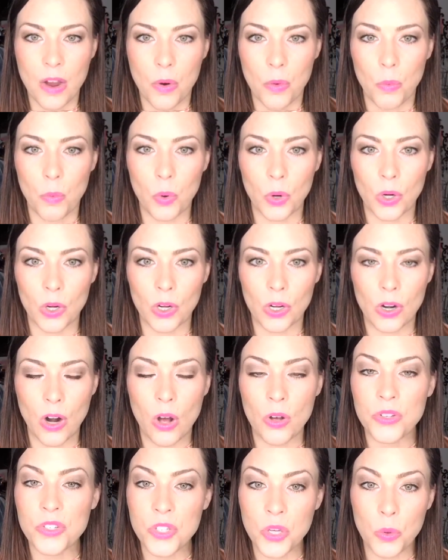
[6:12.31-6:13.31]
were
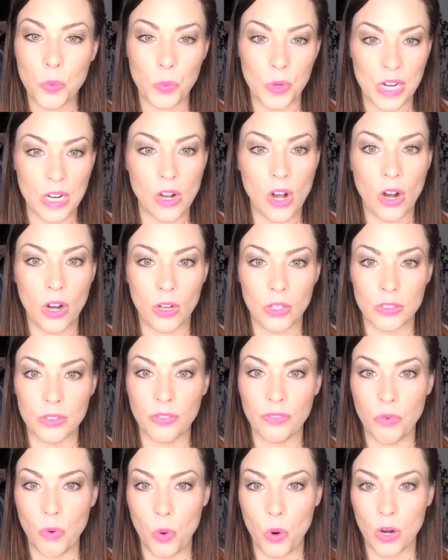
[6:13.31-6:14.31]
also recalled
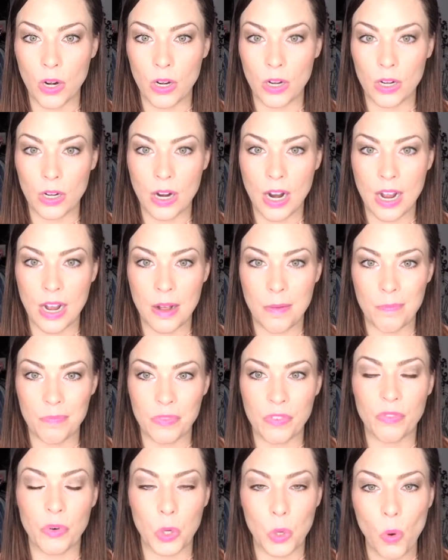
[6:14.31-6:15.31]
for
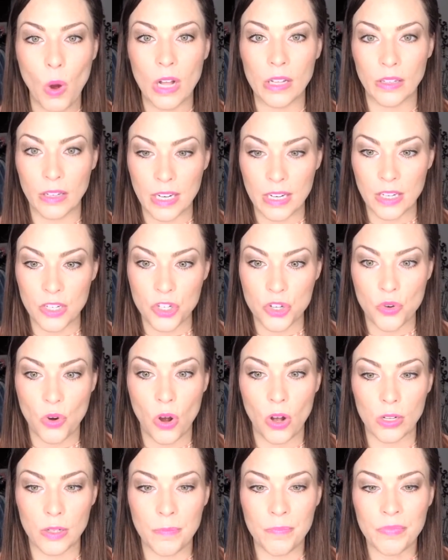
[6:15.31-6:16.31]
quality
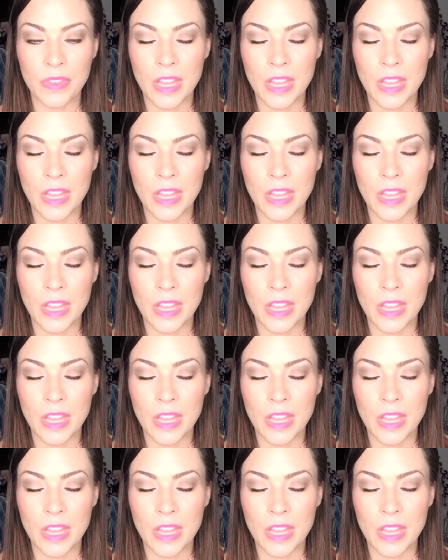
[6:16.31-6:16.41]
control.